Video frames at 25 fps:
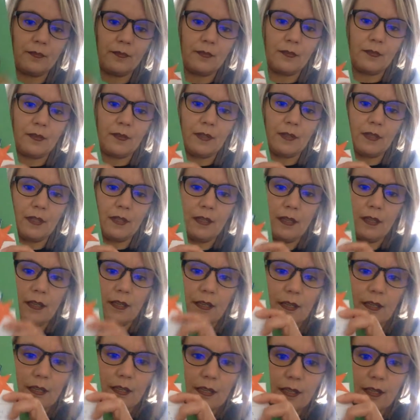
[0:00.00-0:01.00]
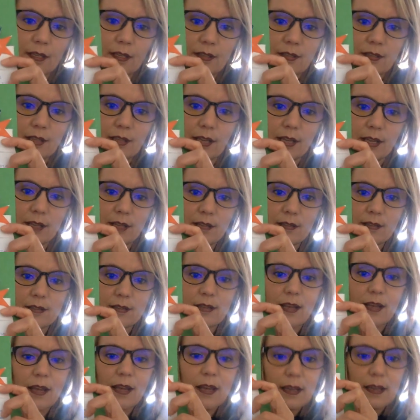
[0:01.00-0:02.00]
it says,
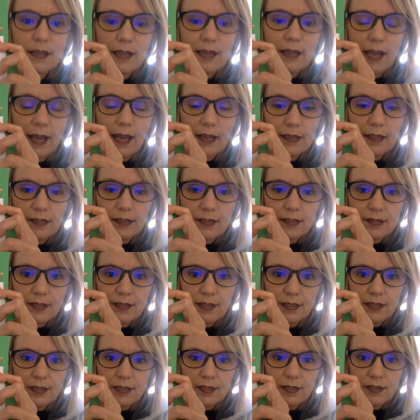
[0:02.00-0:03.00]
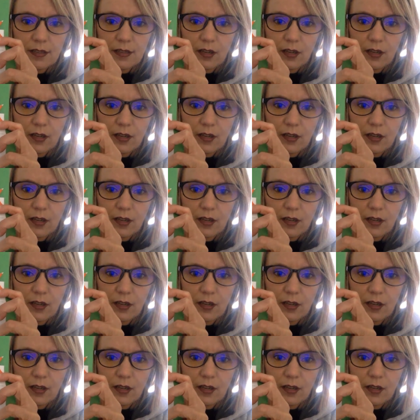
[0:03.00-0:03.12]
galaxies